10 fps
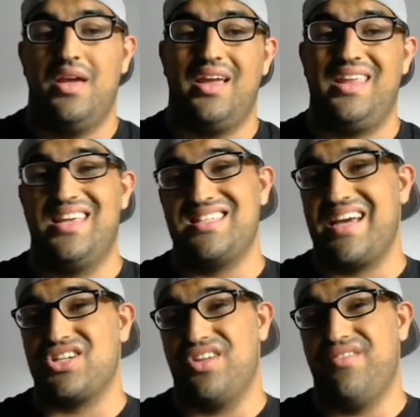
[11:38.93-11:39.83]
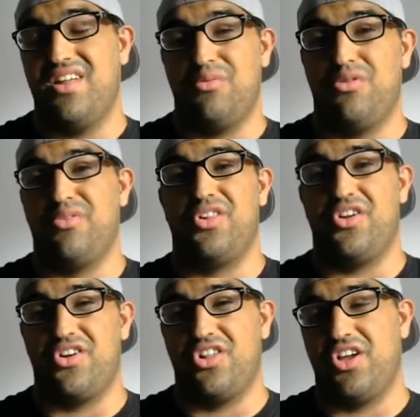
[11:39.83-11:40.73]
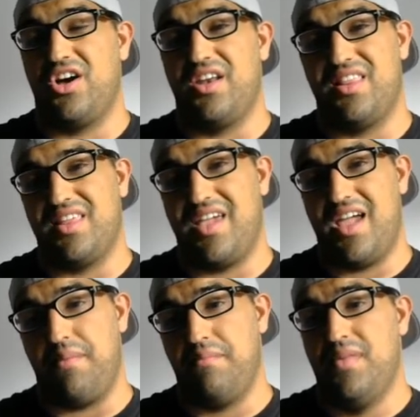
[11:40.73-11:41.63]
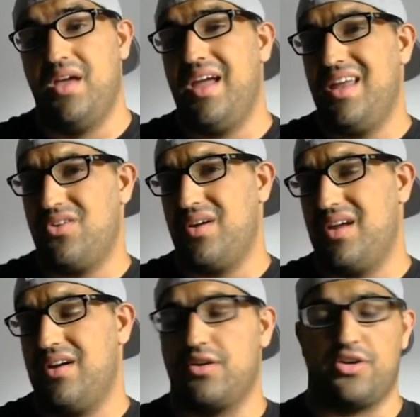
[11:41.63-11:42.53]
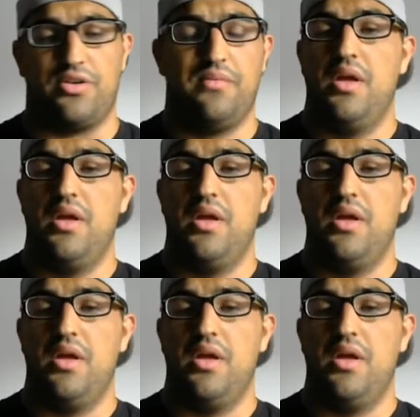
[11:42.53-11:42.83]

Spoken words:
and he is actually available really early on in the game, and a great character.